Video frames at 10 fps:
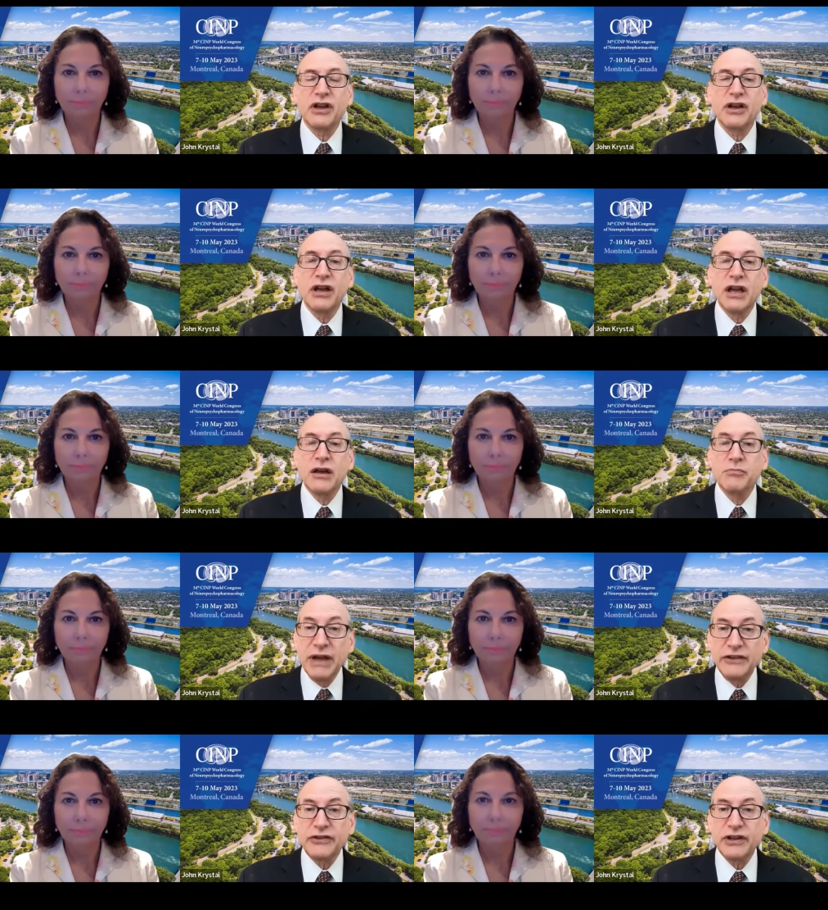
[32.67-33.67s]
Speaker 1: the
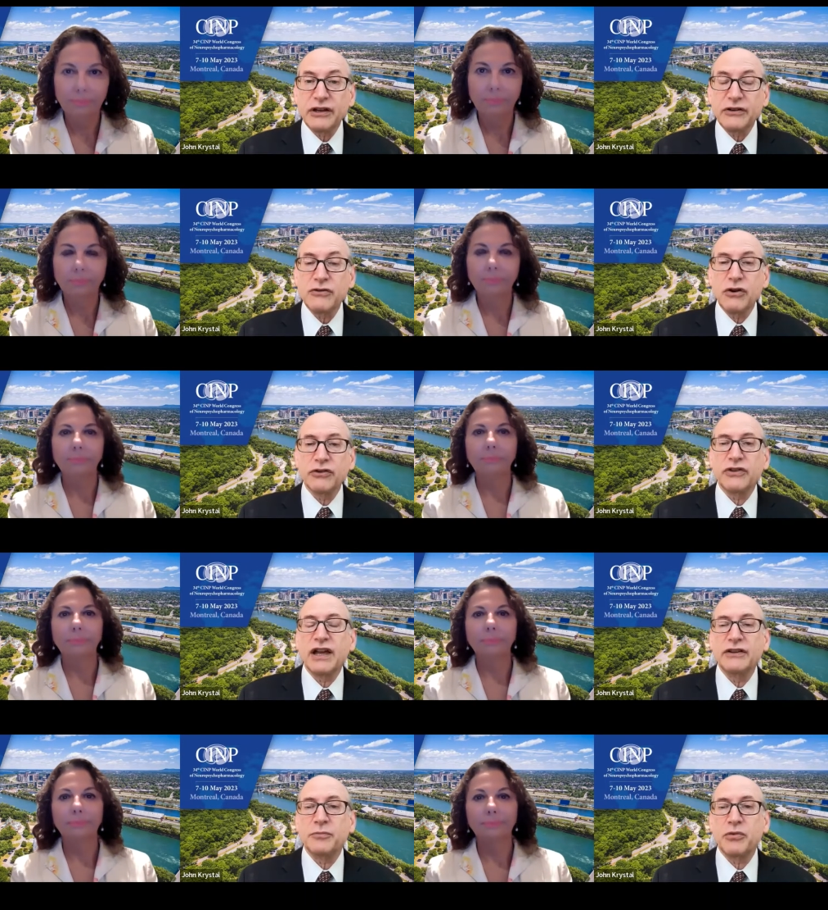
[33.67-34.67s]
BASIC
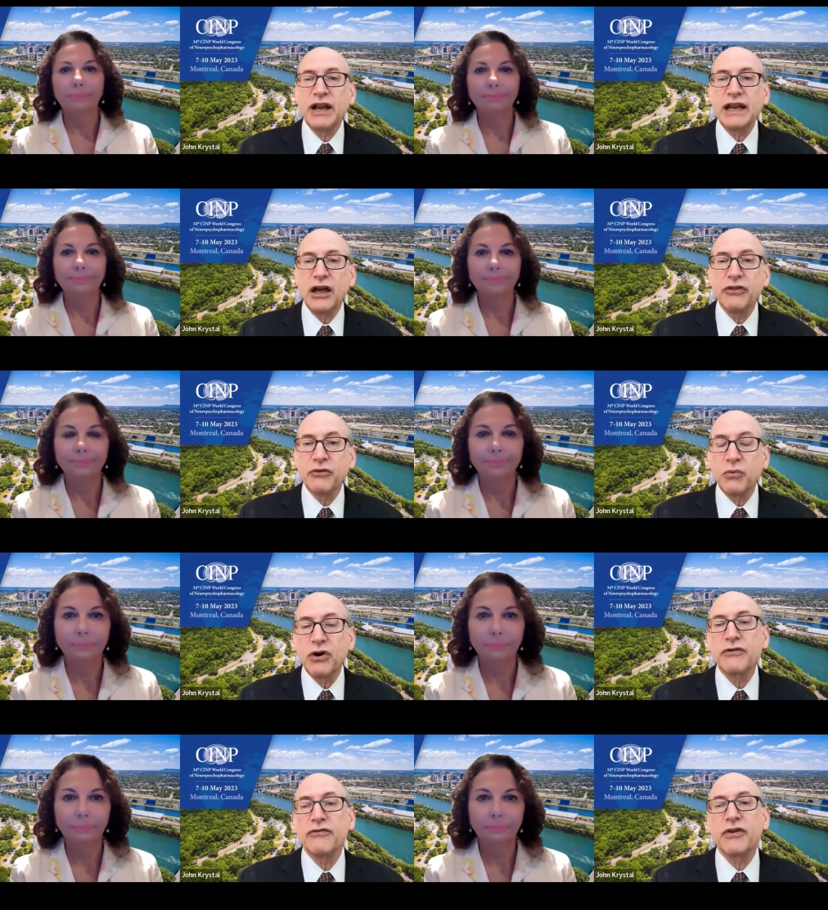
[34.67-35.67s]
Neuroscience Brain Health
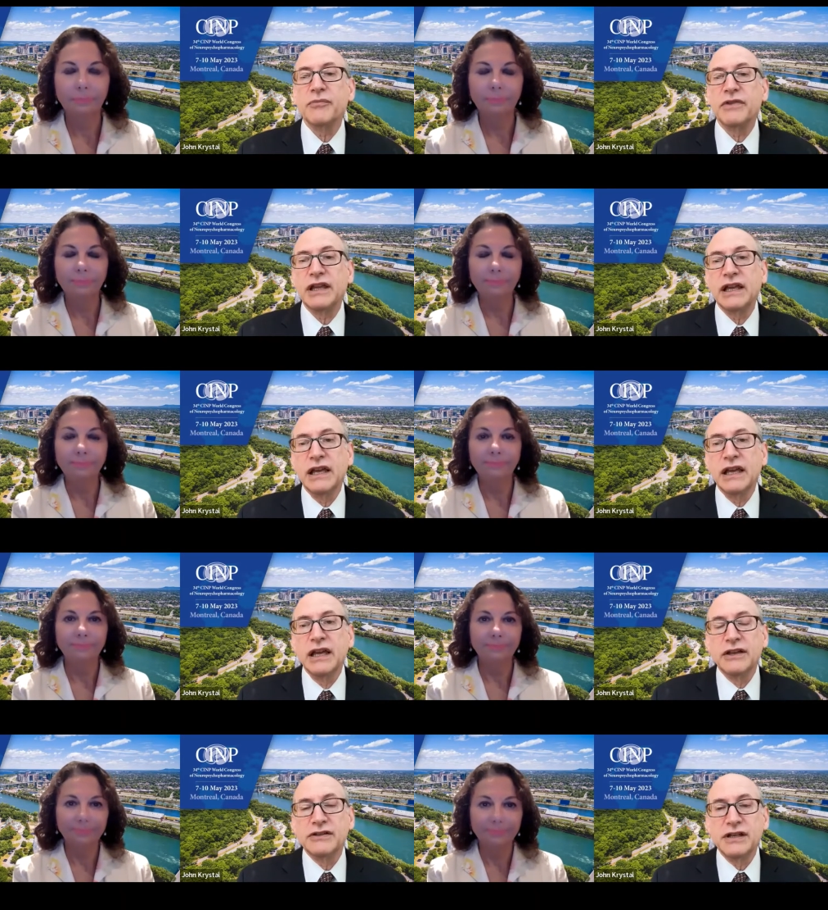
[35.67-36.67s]
Award from the
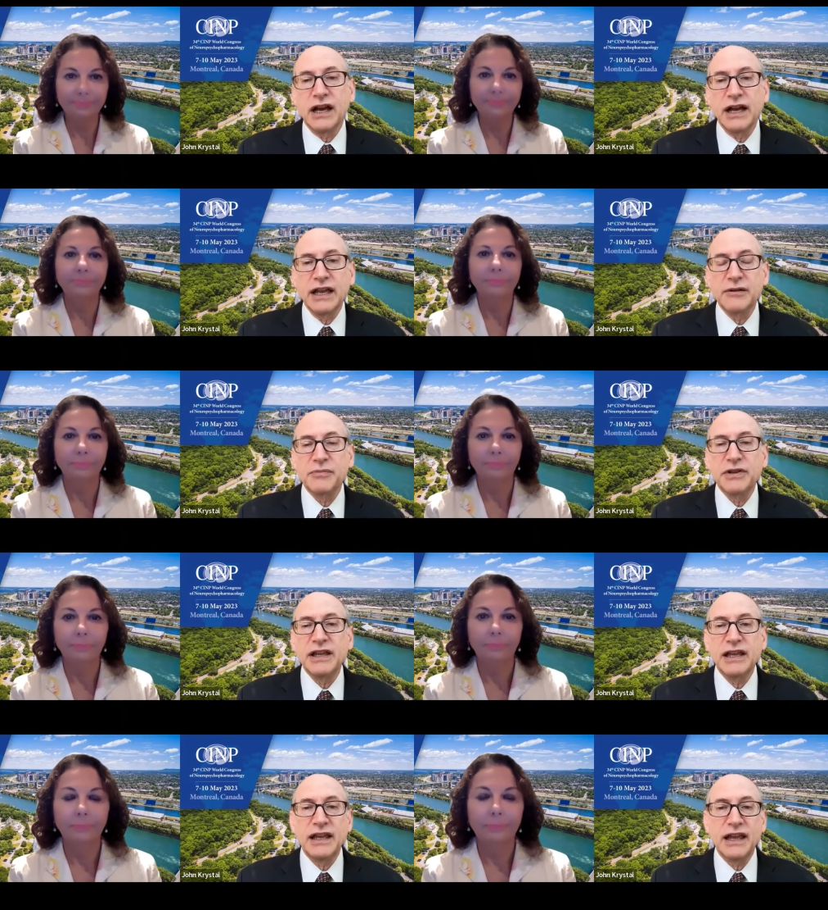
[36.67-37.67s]

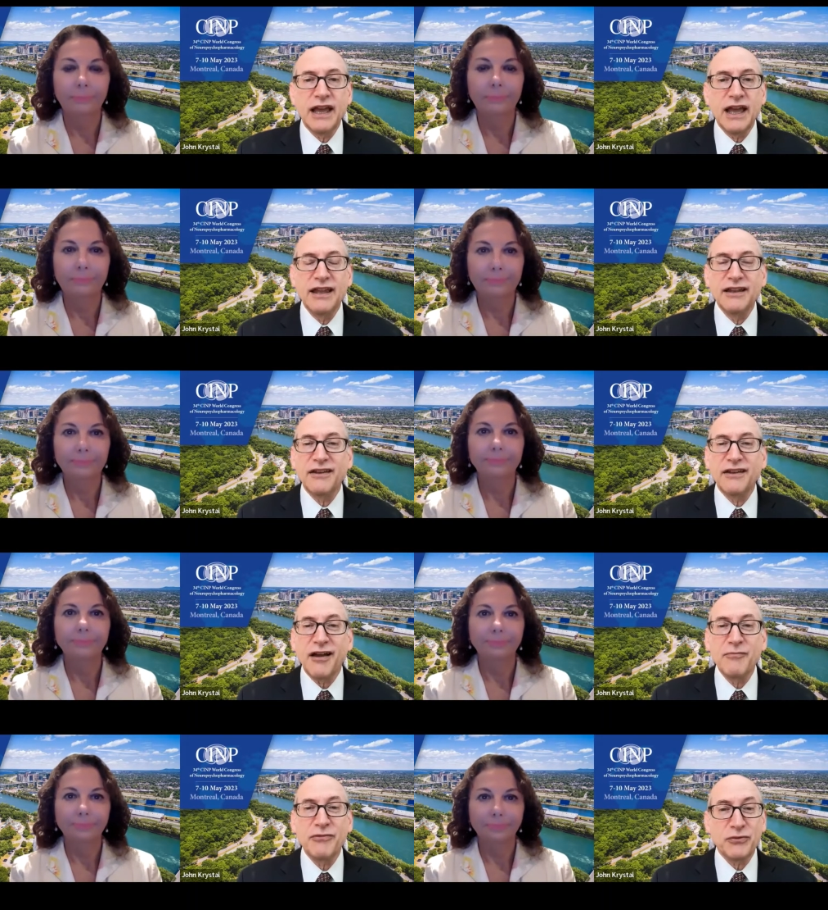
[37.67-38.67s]
CINP, and
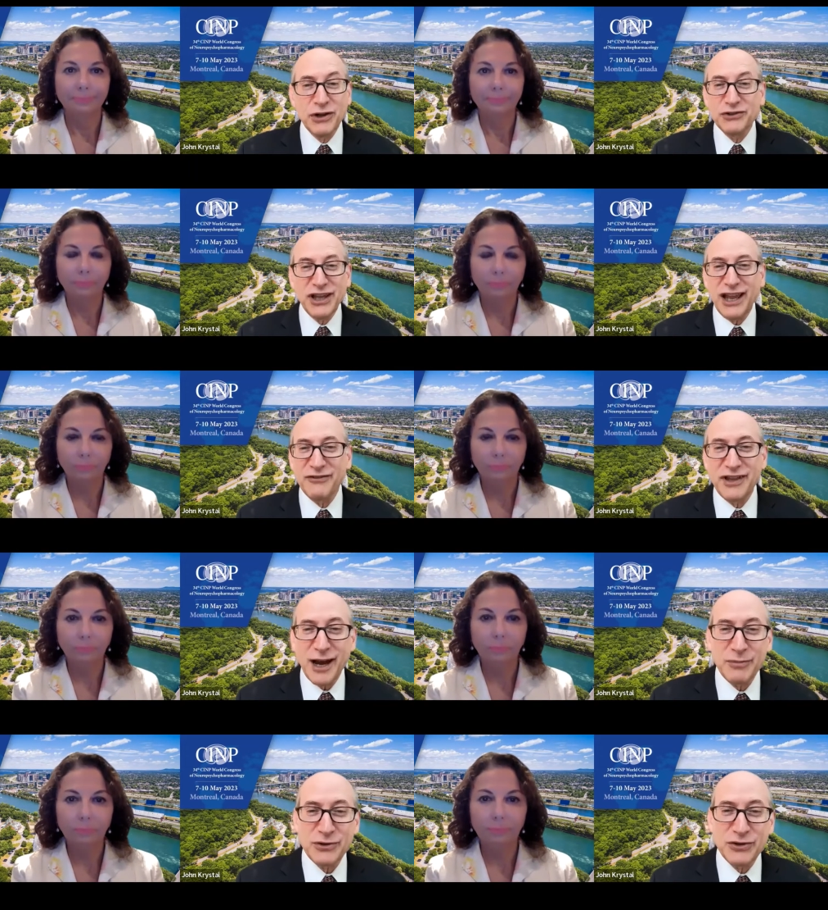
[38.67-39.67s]
I'm thrilled to have the
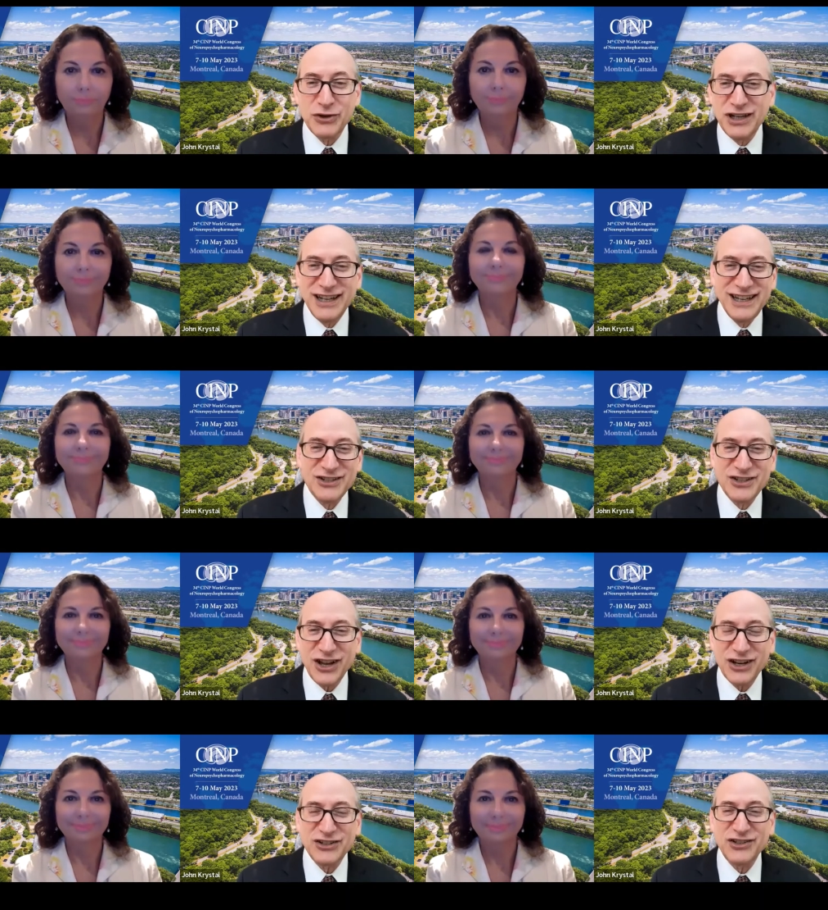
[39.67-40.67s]
opportunity to
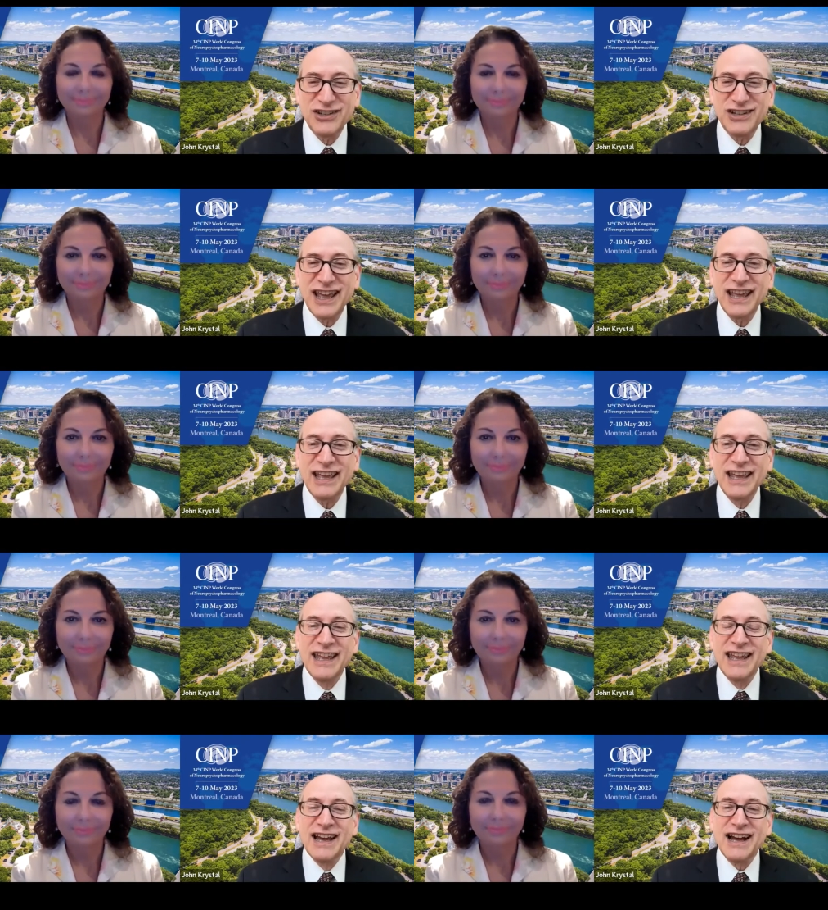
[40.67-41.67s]
talk to you today.
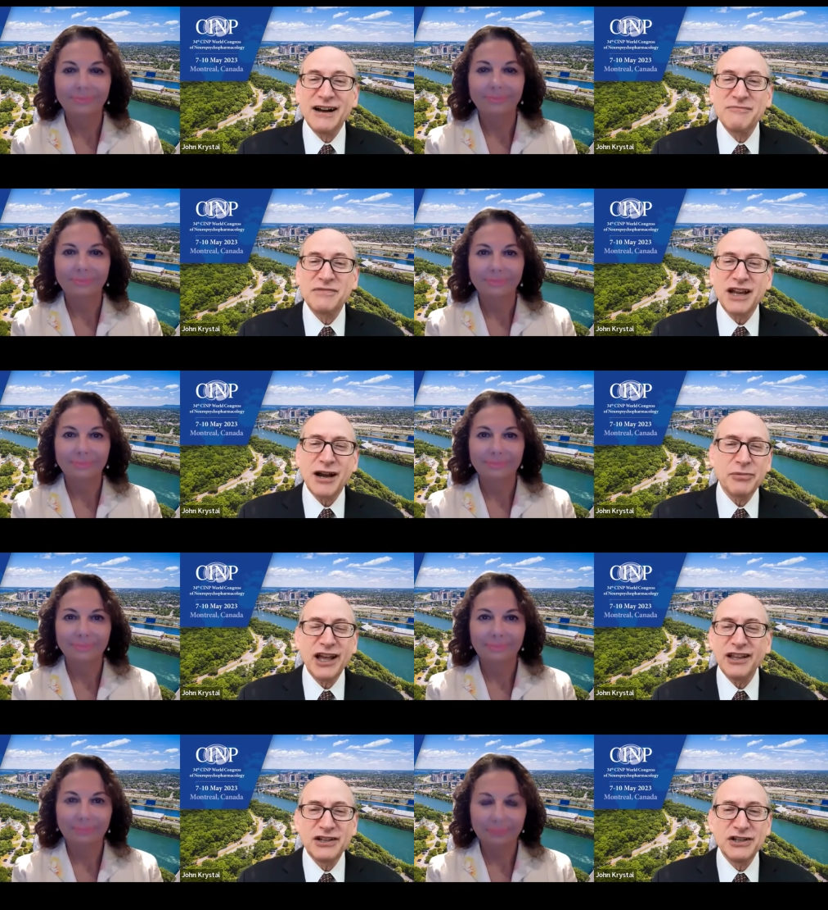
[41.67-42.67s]
Um,
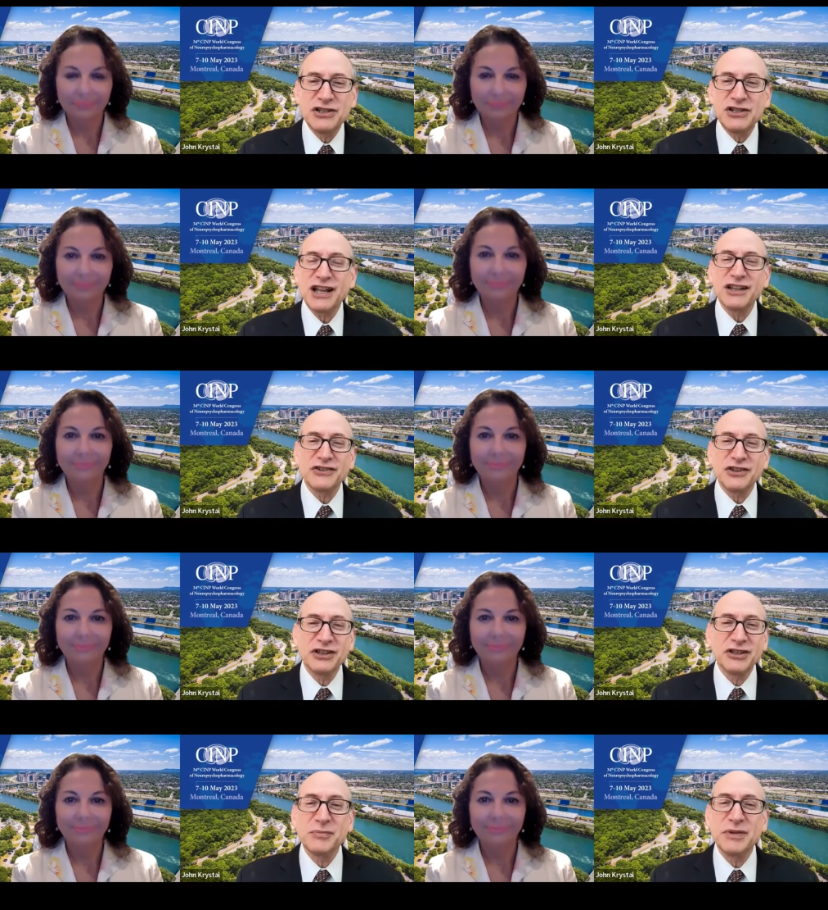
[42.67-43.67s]
Gabriella, could you tell us a little